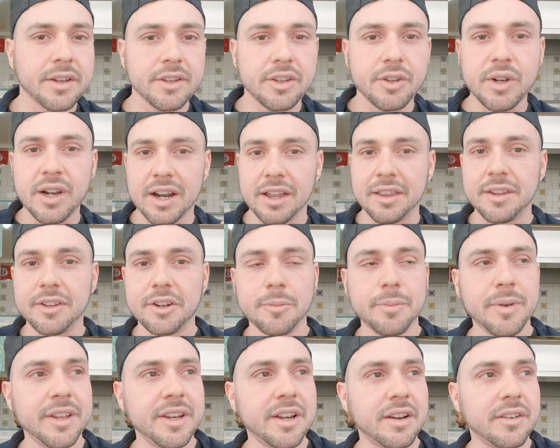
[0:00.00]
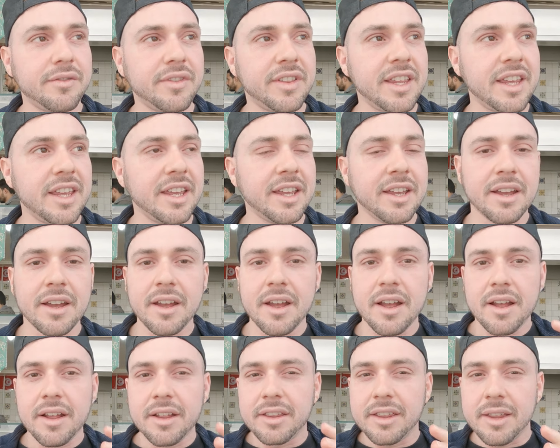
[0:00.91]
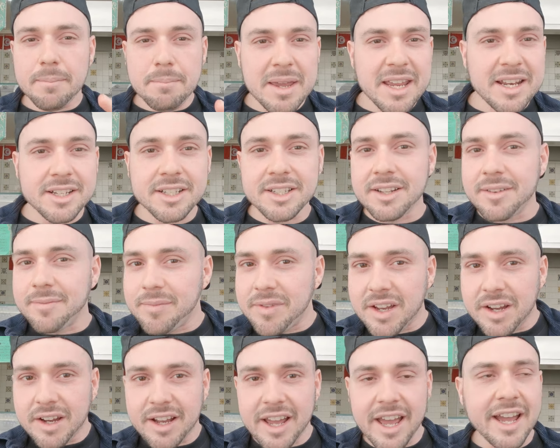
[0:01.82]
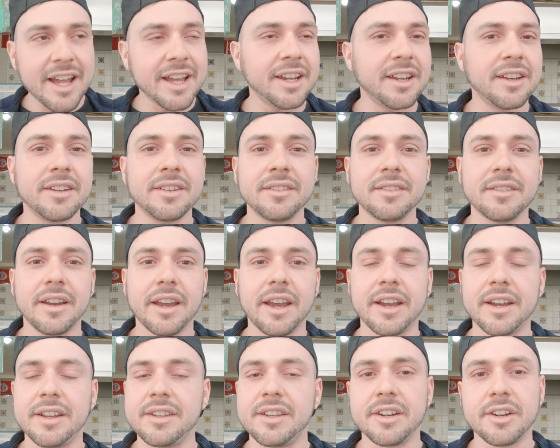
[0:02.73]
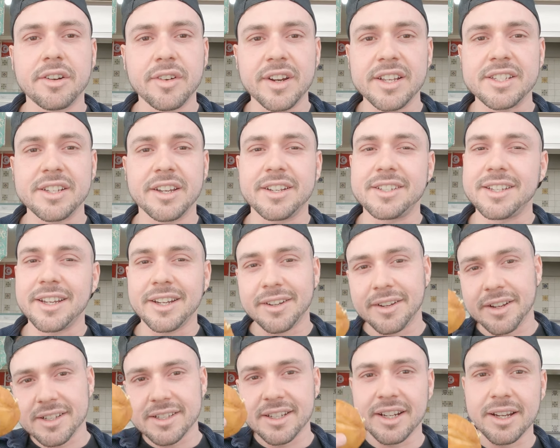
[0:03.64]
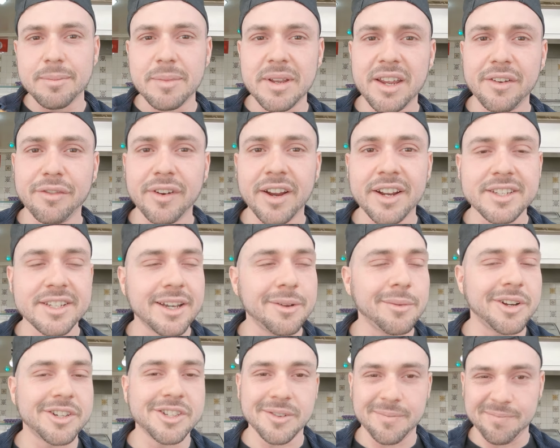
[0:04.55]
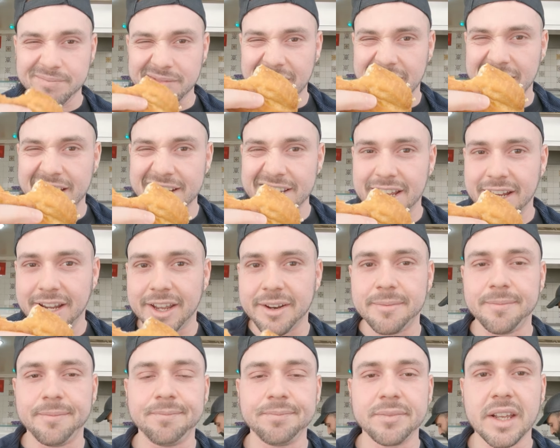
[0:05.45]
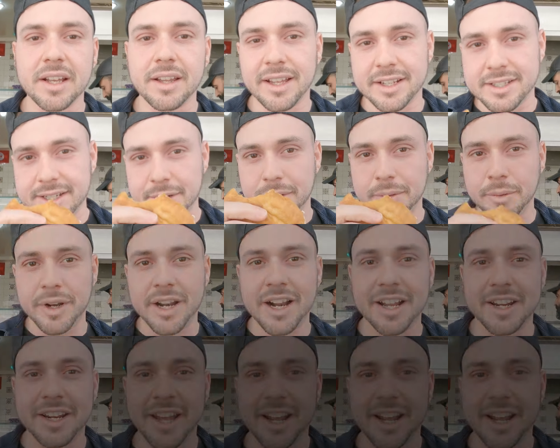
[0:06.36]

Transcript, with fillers: You got a little bit of the The meats, the egg, and the harissa. It's like, it's like a mini fried sandwich, and I dig it. Let's see what we got